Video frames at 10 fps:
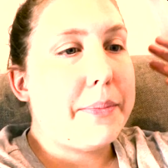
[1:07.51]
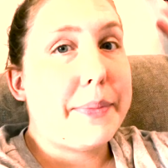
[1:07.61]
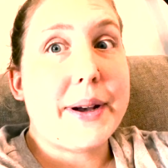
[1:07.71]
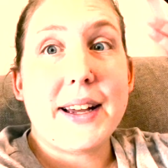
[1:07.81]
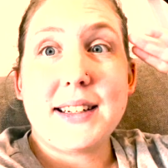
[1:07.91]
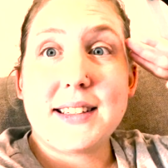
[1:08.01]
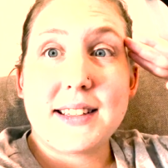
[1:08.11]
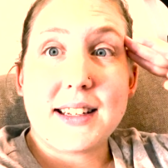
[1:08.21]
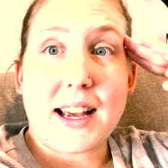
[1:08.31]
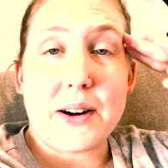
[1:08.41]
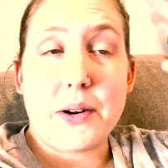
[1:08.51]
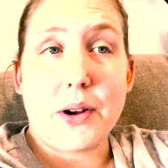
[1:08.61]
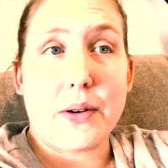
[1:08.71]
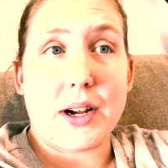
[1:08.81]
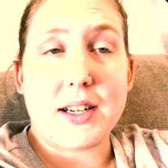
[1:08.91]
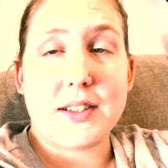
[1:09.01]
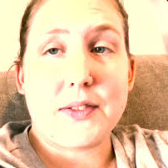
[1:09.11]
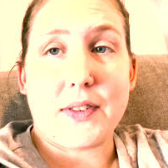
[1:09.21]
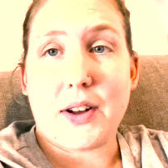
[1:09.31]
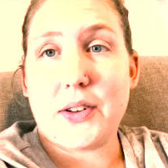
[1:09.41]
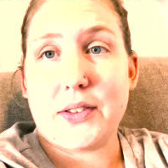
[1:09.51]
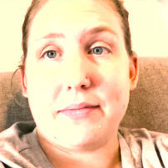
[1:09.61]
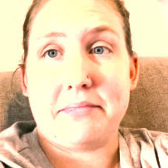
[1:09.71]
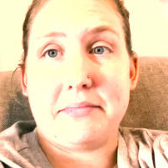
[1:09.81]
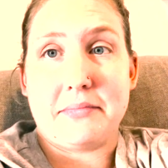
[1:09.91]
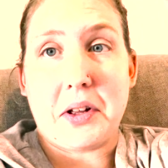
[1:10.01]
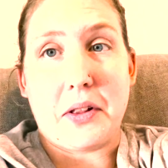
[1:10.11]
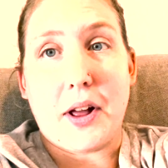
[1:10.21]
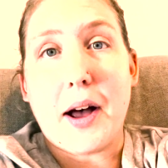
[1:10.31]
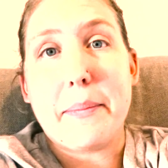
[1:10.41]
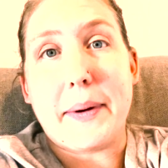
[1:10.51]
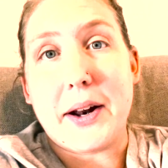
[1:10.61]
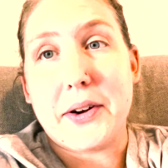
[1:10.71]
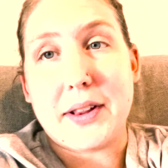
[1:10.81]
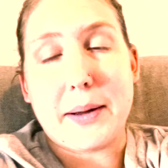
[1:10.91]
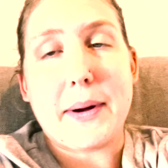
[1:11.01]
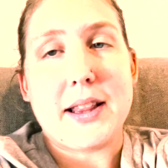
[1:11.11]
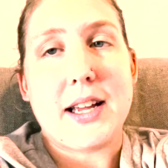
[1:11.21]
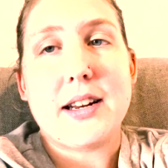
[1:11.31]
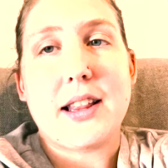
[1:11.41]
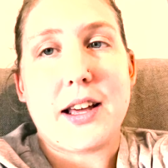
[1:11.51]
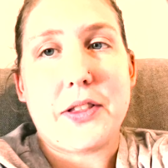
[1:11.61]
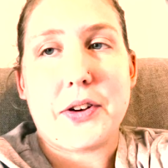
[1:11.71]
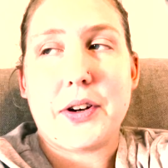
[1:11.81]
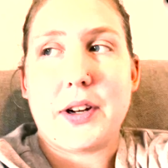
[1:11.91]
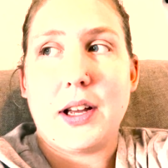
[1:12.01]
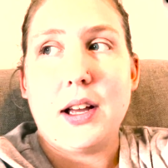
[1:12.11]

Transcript: But I don't know, I just felt a lot better. Like by the end of that third